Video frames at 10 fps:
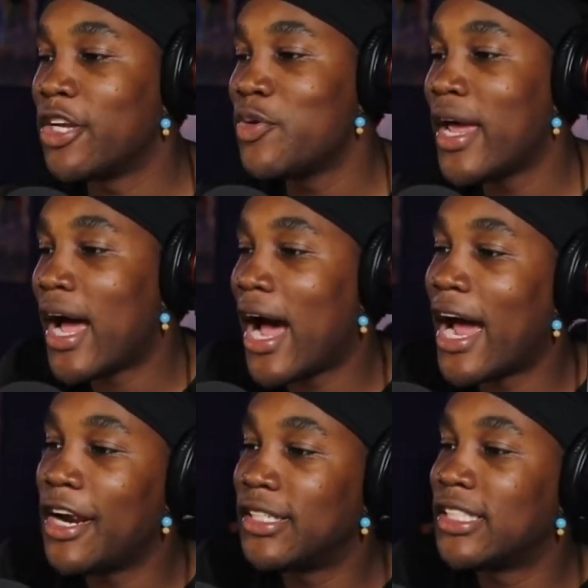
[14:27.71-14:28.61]
You get
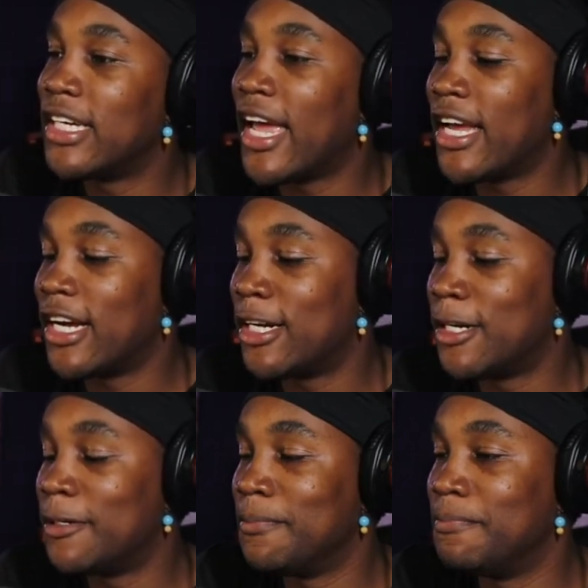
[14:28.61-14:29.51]
hired to
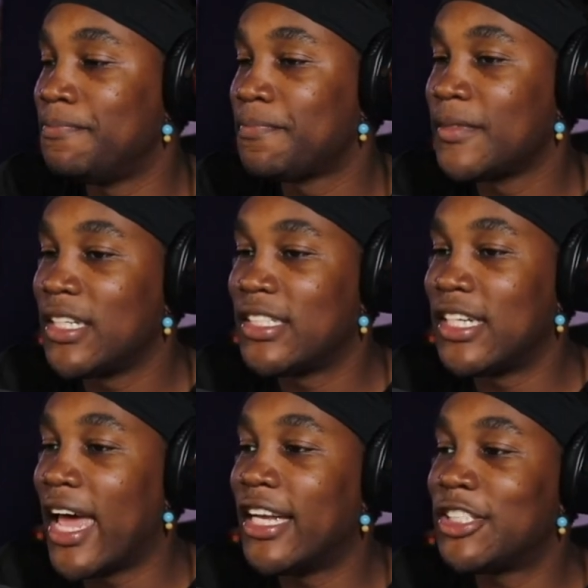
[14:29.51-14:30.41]
um,
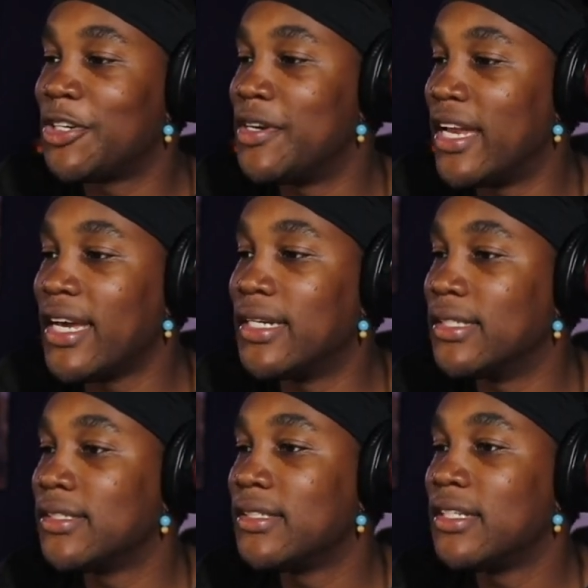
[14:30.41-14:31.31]
to enter
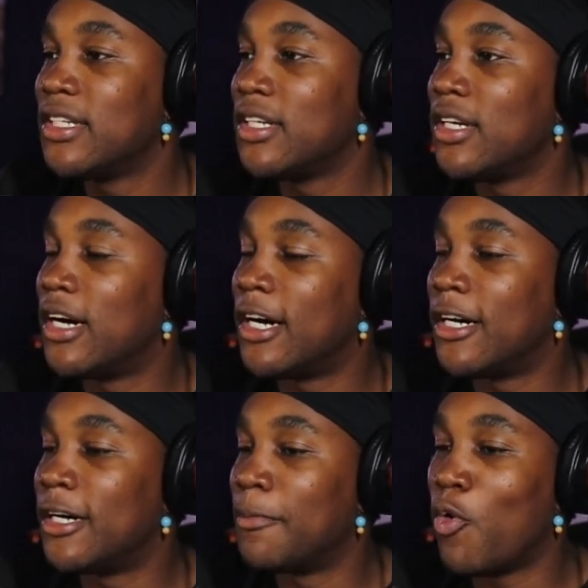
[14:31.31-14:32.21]
data
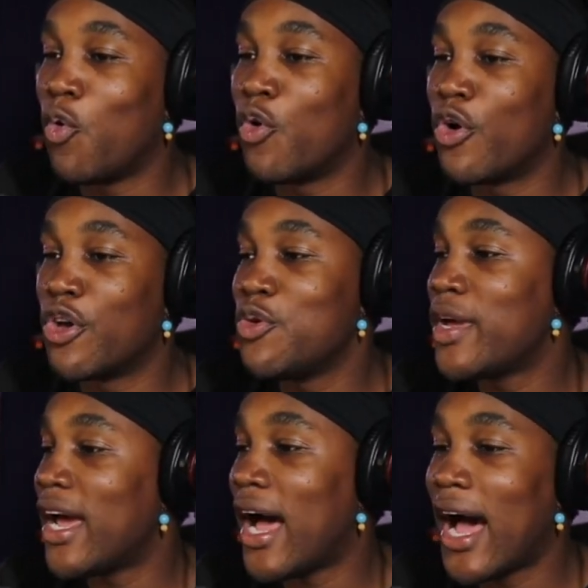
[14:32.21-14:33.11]
um, or you
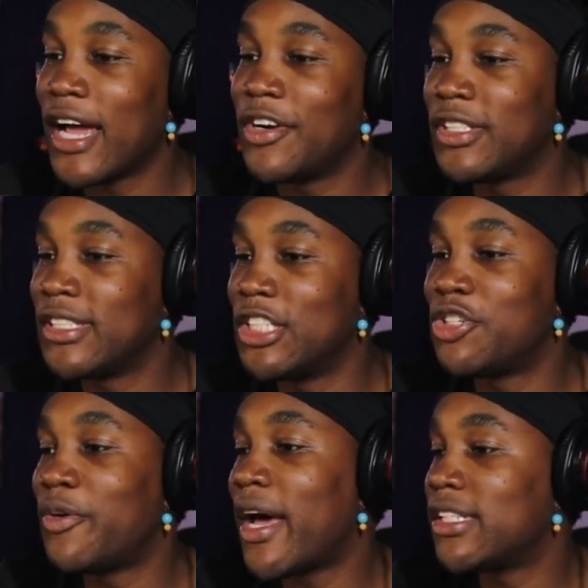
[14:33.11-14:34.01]
get hired to
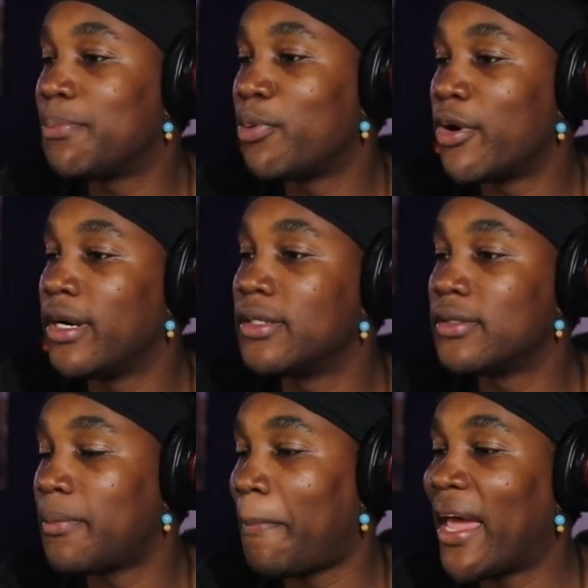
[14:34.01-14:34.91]
transport
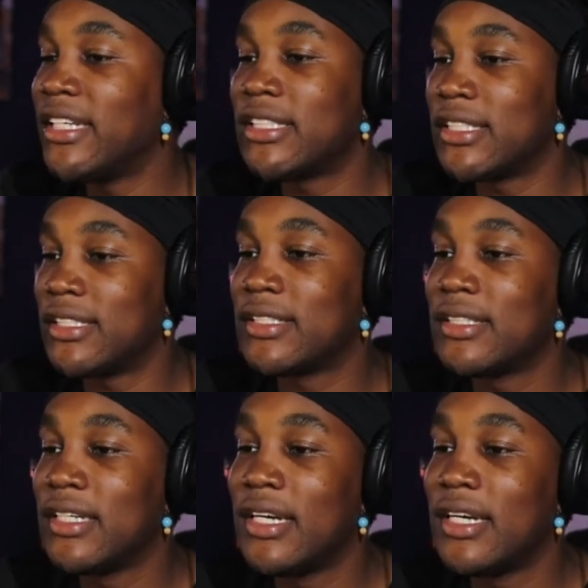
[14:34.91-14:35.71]
patients,